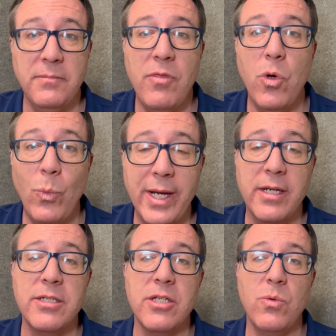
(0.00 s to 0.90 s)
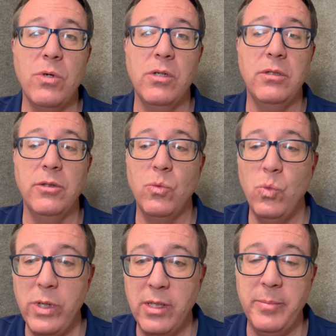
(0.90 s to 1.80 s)
The wickedness of the world
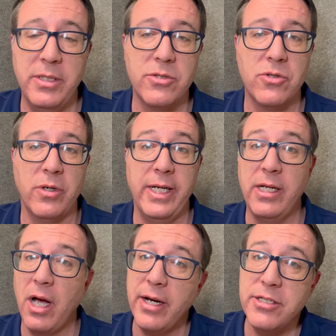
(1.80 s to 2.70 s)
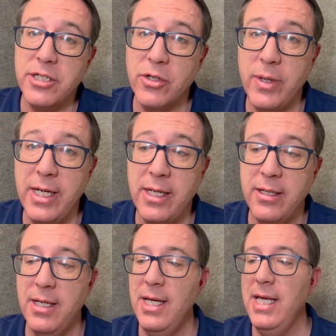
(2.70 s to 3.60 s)
will be destroyed. God has decreed it.